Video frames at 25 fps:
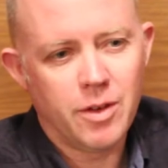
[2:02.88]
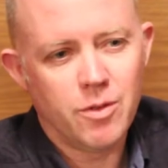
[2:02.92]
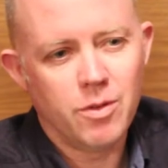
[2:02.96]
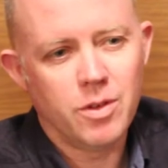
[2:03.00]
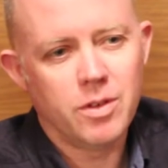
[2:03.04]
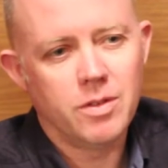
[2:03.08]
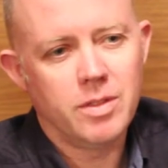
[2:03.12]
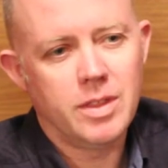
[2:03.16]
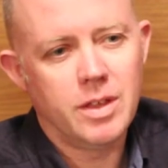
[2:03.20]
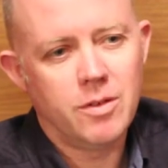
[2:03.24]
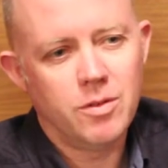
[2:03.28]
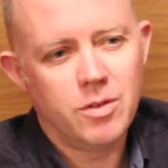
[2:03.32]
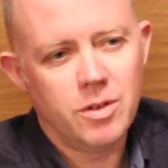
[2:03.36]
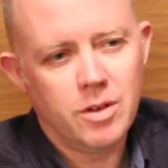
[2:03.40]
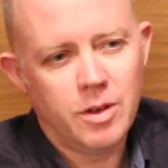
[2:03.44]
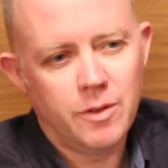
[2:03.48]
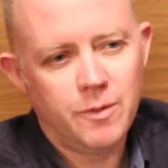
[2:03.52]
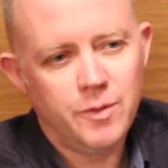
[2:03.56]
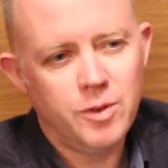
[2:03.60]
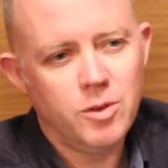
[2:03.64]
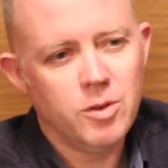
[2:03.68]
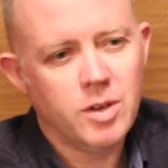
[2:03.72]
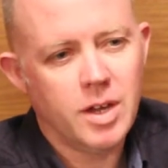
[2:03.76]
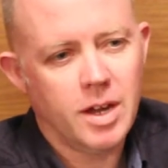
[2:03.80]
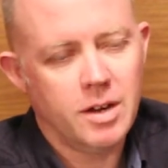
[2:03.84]
a
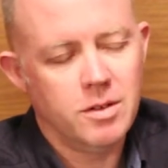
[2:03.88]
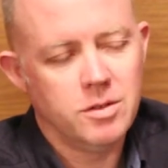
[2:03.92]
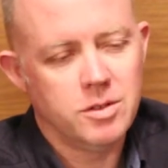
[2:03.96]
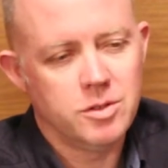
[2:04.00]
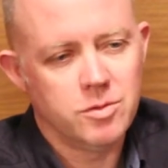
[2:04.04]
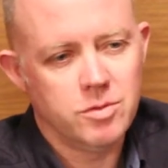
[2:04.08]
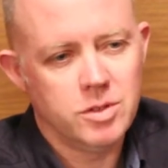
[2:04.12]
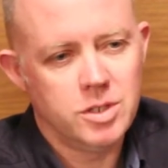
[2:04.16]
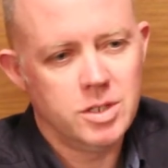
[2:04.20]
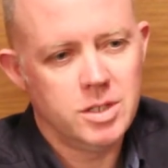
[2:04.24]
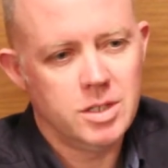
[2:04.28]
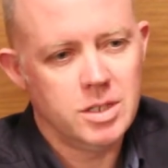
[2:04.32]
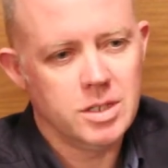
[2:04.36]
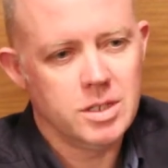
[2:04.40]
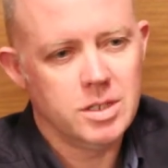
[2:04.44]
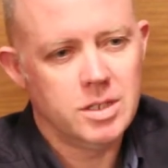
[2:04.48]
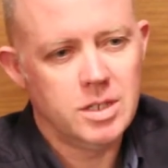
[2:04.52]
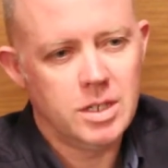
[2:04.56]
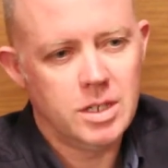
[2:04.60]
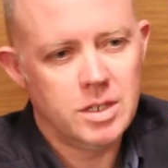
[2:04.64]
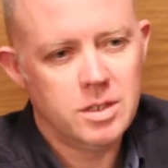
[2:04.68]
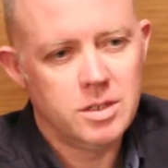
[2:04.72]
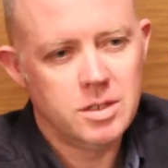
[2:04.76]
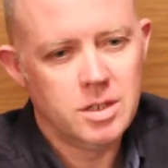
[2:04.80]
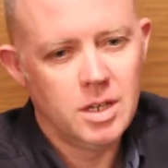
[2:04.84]
few
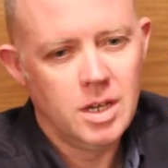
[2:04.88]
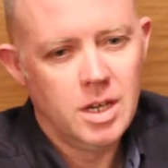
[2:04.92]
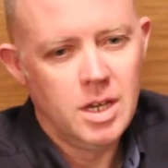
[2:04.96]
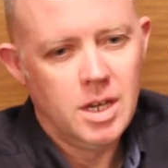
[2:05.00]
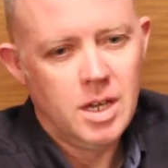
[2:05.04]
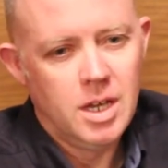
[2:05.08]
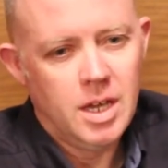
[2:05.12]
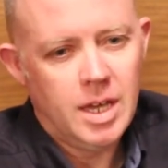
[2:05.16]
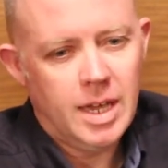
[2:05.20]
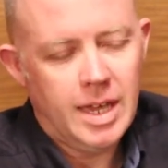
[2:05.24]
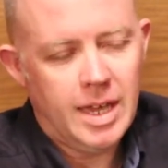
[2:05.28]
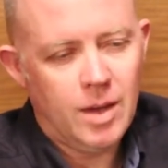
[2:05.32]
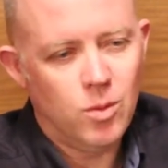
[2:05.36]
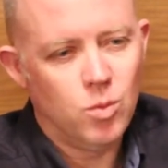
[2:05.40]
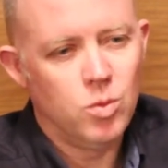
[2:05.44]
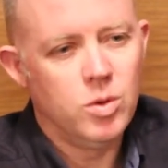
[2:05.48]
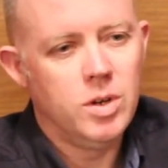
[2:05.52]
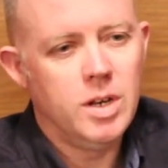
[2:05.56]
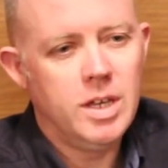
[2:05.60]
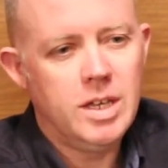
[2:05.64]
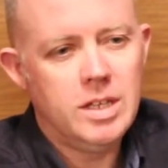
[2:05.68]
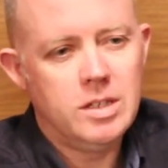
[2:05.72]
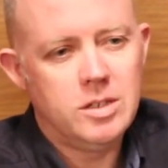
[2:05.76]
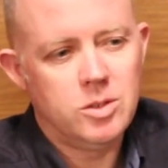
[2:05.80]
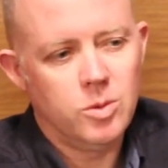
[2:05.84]
characteristics. Is it will
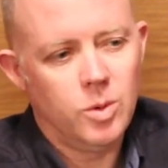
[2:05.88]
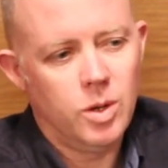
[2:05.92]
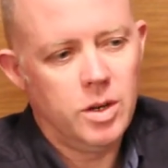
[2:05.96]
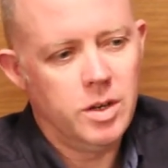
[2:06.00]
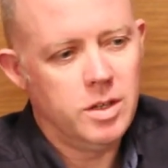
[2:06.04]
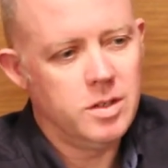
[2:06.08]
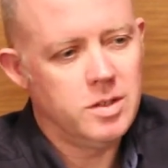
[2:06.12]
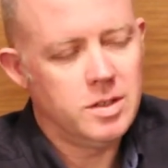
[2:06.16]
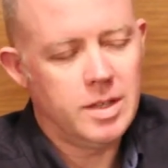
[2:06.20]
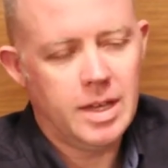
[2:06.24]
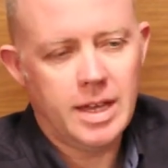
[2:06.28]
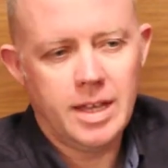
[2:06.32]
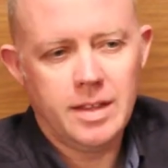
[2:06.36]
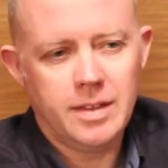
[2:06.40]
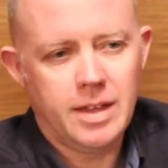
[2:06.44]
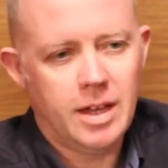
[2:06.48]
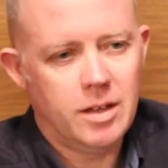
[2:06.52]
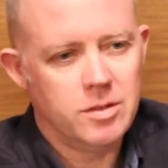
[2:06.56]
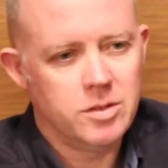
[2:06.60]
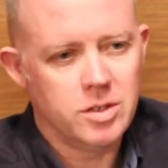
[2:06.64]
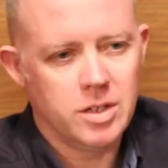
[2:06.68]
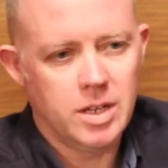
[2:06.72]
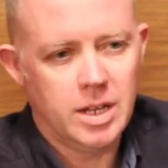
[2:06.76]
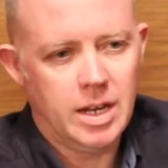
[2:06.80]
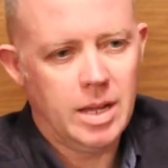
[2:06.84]
need to understand
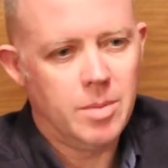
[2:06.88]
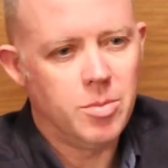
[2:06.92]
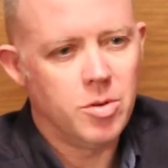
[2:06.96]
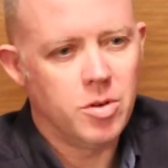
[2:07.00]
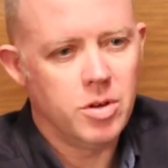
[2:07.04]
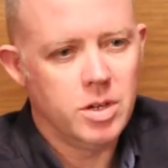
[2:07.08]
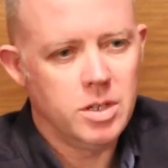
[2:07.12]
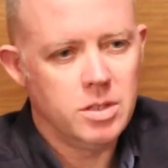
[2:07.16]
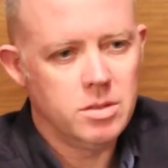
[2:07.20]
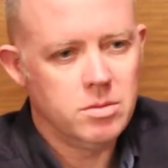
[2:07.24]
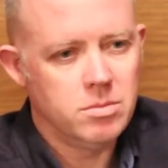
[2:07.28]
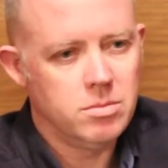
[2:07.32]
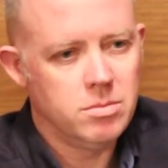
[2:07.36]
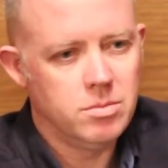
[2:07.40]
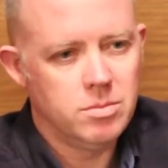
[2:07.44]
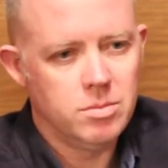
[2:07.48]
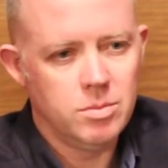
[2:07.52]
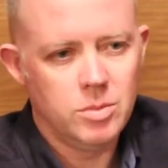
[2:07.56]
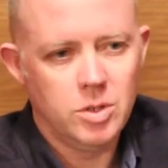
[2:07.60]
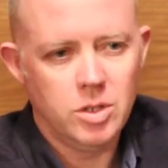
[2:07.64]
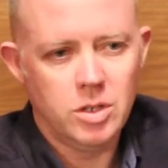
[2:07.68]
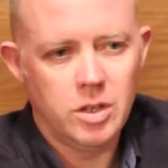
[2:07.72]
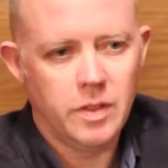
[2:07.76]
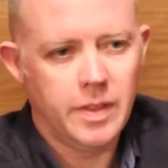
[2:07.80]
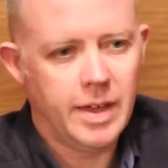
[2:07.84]
how to collaborate.
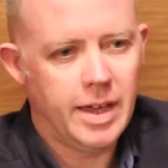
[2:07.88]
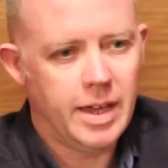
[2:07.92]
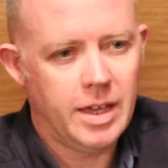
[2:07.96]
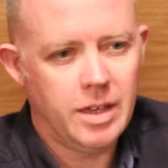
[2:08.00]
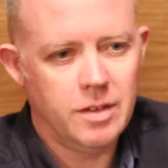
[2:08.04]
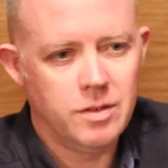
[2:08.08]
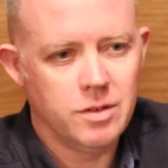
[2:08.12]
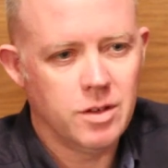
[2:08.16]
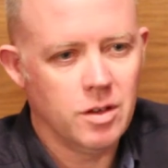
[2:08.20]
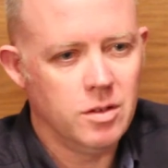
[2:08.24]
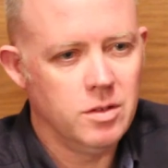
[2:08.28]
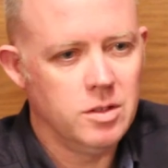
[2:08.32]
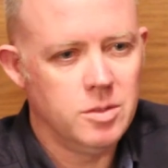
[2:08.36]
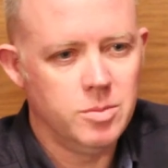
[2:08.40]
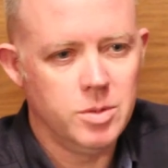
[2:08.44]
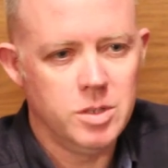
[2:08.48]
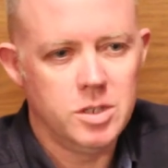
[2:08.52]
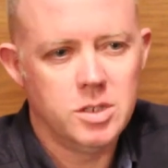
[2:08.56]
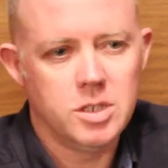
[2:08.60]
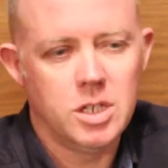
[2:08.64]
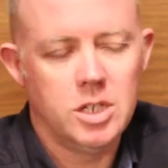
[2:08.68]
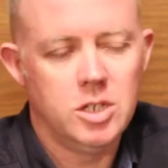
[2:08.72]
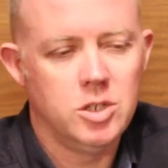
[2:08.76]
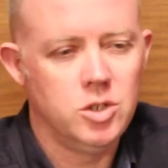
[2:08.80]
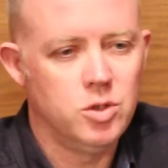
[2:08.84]
You know, that is going to be
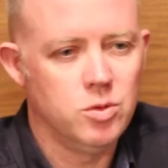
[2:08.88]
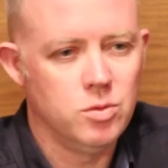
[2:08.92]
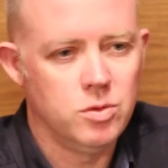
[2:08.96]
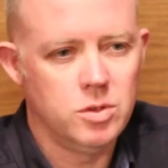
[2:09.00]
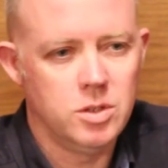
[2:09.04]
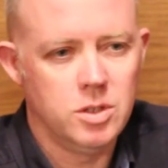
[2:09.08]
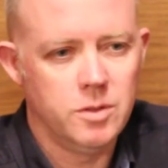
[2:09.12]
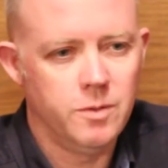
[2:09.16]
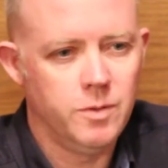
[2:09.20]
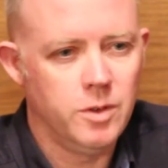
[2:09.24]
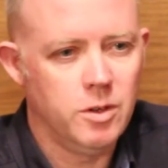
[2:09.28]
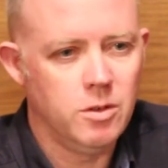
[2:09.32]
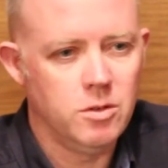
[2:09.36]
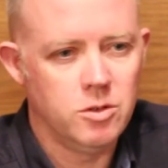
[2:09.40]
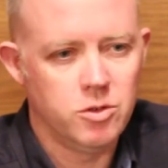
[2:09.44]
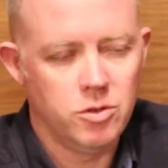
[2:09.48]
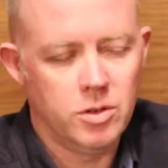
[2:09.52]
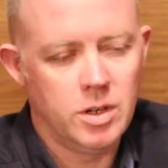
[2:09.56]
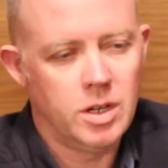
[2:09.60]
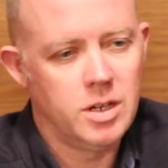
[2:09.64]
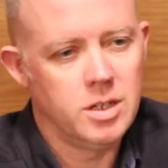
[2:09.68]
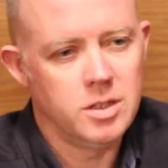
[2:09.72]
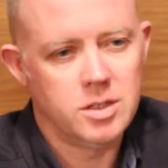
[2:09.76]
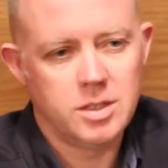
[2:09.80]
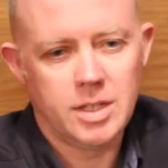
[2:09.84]
central to the future,
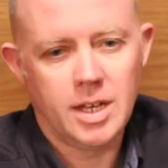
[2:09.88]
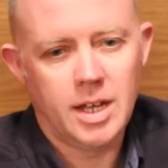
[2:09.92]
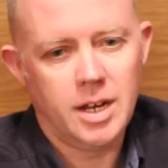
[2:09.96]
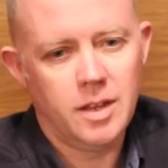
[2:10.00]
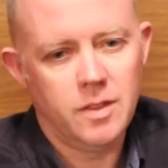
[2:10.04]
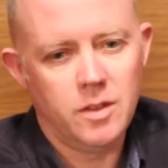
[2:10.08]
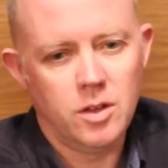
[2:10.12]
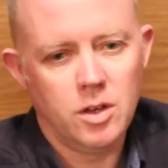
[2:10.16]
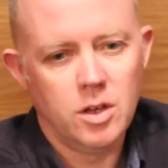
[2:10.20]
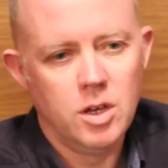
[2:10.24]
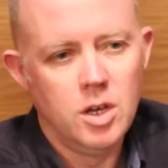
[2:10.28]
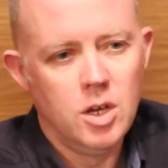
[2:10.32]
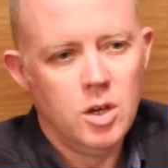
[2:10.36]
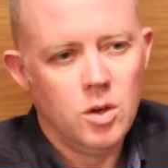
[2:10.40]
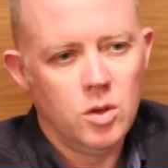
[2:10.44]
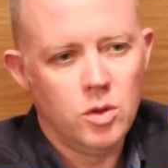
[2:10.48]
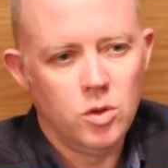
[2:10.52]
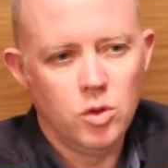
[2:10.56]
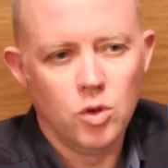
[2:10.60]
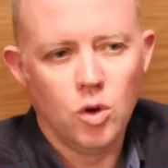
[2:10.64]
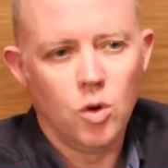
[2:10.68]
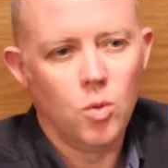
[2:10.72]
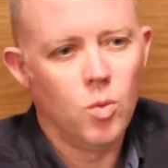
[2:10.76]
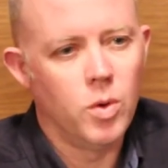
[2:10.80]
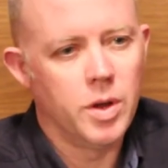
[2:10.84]
and understanding that
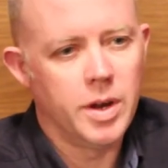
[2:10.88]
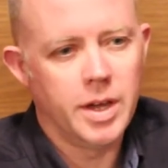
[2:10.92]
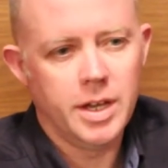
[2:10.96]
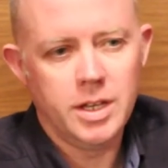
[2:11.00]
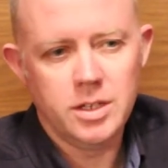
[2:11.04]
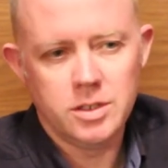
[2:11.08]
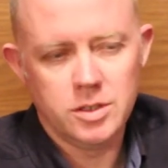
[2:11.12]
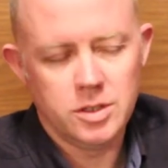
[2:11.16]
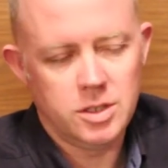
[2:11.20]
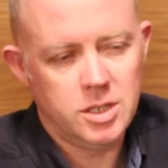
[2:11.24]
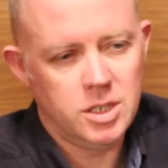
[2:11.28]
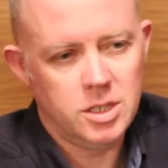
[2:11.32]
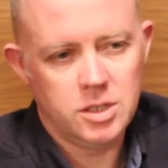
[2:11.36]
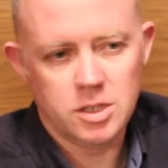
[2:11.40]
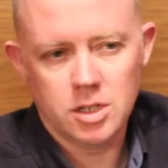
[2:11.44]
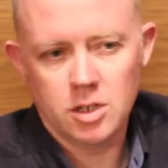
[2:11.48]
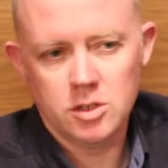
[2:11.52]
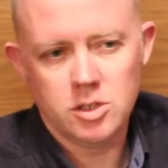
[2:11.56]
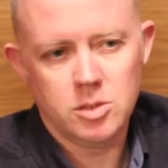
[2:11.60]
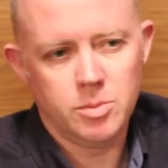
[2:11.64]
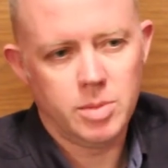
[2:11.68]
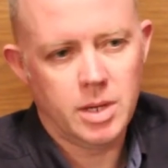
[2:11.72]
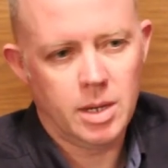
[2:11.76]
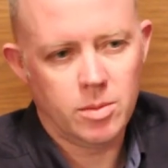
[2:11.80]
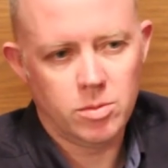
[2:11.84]
not one agency is
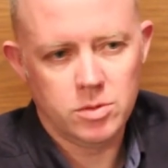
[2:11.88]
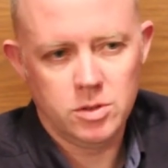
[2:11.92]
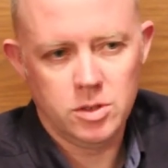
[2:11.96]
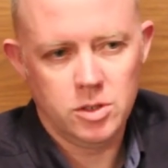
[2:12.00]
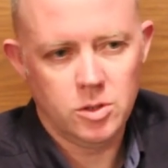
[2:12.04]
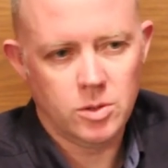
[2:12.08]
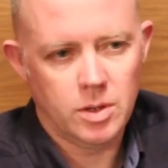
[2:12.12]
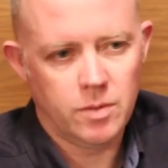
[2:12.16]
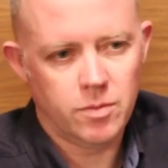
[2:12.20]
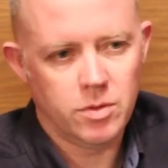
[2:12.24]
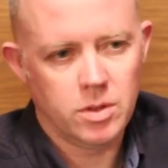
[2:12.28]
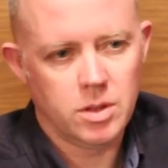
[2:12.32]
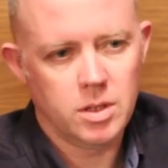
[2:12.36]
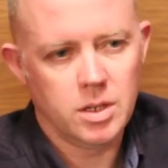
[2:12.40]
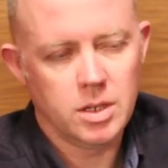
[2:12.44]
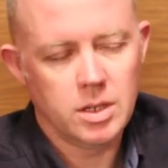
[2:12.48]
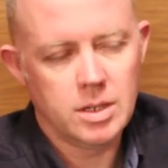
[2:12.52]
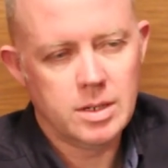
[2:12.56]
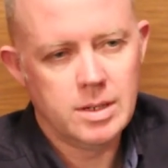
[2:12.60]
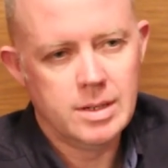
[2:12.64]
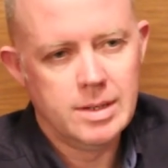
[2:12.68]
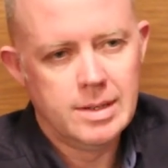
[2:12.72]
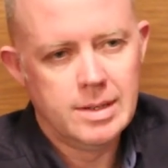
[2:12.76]
going to be able to do everything.